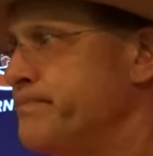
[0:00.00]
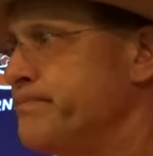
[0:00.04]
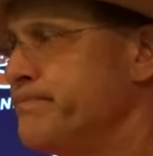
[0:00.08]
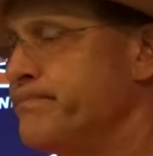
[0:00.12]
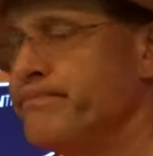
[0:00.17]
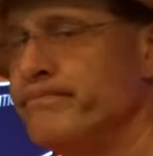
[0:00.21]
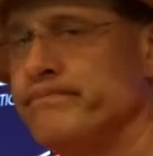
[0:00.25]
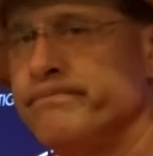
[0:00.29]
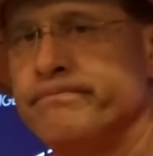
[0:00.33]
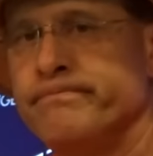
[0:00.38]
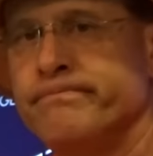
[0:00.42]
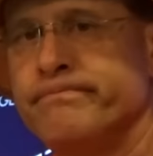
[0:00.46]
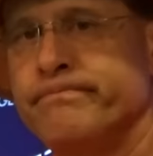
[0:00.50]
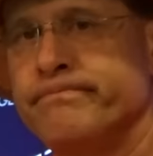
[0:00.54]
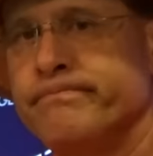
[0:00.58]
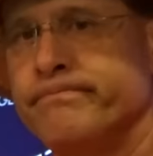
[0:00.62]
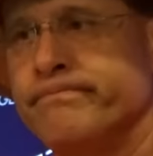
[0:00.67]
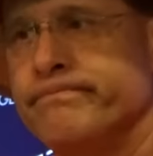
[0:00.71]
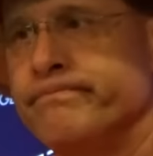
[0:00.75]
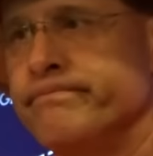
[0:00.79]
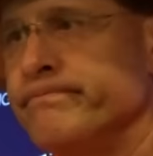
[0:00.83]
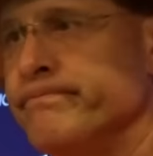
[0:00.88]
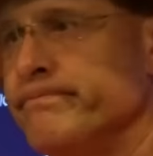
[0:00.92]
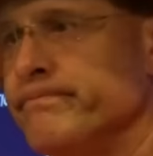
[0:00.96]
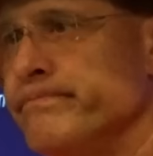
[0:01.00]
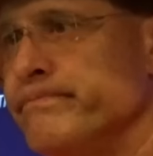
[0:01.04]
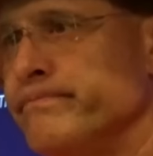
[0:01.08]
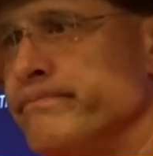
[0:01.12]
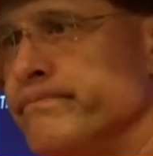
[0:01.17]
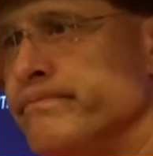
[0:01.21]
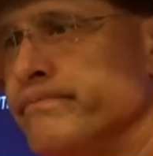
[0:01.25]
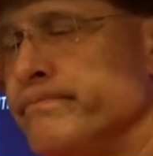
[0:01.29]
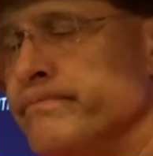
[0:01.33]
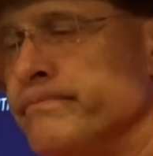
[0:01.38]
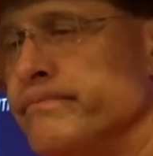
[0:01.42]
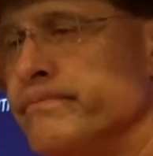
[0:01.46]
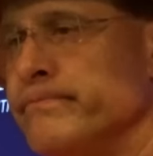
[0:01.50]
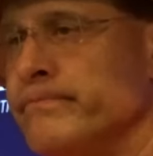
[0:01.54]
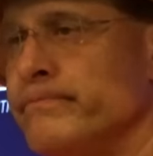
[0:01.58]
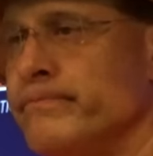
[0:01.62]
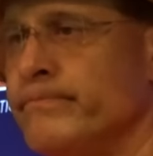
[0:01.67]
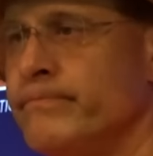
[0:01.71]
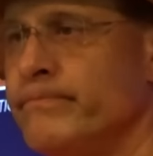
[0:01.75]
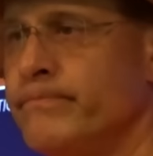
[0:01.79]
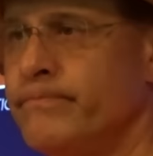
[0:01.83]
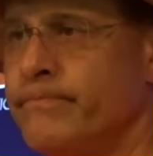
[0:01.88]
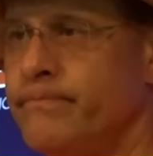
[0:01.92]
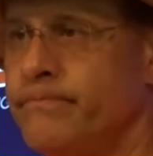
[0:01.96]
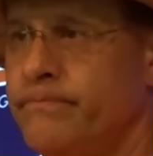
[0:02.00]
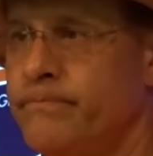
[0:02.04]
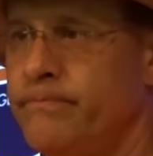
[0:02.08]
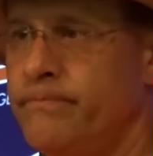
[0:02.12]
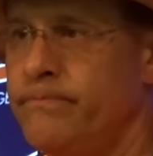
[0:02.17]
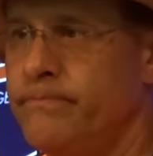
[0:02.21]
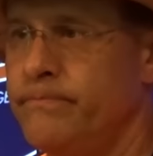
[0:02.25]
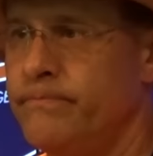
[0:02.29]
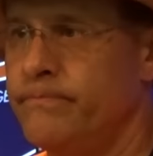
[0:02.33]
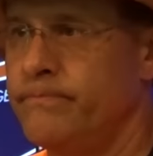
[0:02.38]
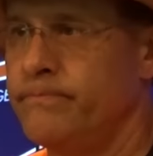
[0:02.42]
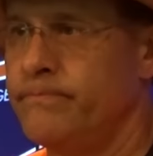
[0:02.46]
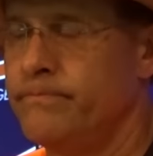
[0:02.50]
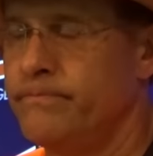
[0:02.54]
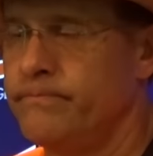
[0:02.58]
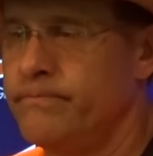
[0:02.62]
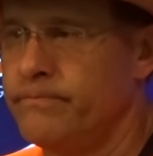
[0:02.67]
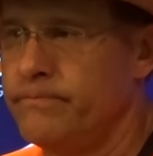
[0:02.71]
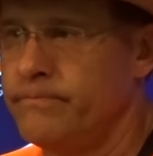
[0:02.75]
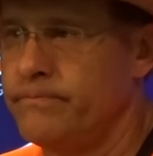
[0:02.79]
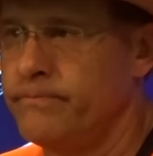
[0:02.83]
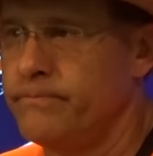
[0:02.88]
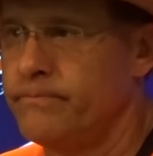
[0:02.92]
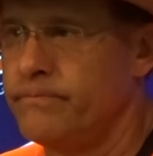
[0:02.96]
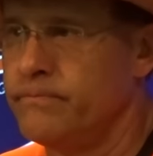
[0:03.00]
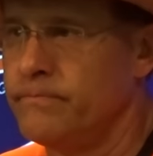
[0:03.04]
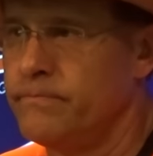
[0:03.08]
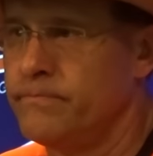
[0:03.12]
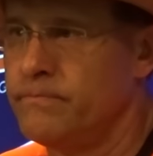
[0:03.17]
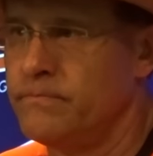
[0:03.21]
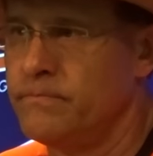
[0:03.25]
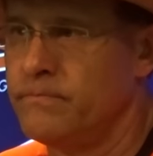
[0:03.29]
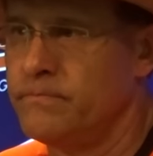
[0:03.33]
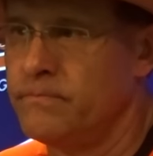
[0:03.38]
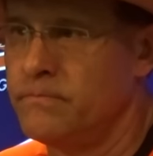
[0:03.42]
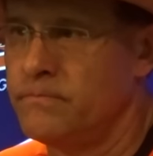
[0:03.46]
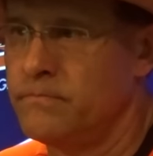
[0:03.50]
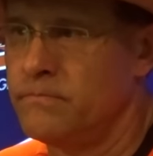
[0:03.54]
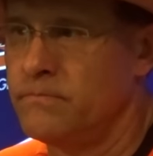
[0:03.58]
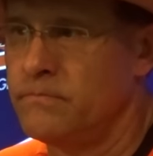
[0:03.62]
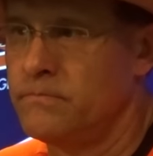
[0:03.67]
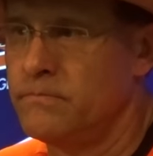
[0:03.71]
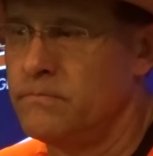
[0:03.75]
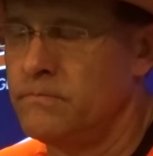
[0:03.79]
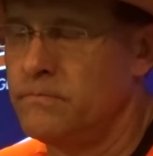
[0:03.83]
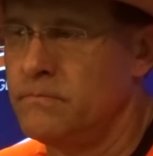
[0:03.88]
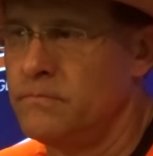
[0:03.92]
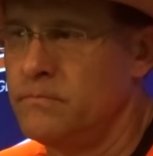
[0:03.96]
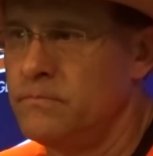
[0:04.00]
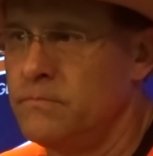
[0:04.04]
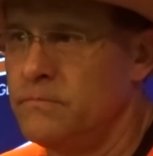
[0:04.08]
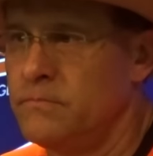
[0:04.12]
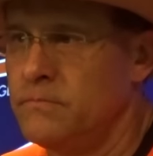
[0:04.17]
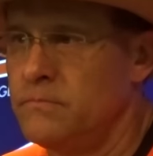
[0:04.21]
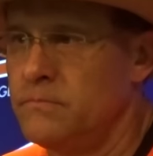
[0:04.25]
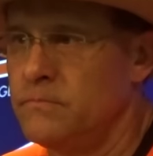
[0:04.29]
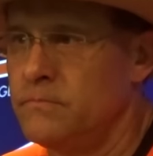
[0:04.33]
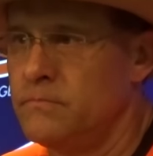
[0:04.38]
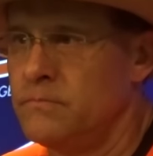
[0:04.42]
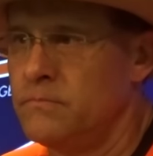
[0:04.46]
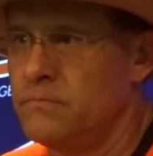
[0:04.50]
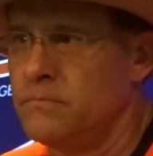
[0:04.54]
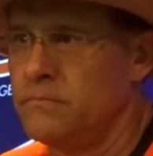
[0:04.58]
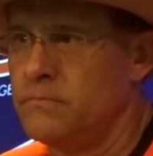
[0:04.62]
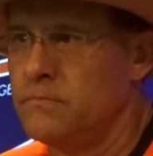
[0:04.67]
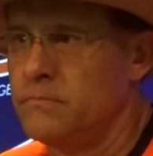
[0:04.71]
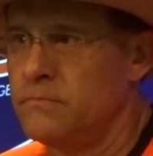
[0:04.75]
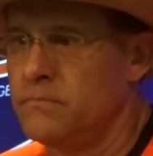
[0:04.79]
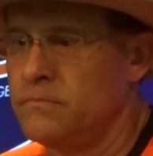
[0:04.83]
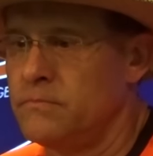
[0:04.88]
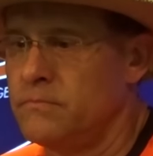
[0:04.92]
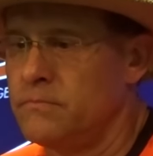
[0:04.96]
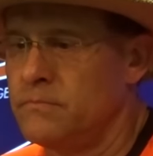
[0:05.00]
Gus, how, how different was the defense you saw today than the one that you saw starting spring practice?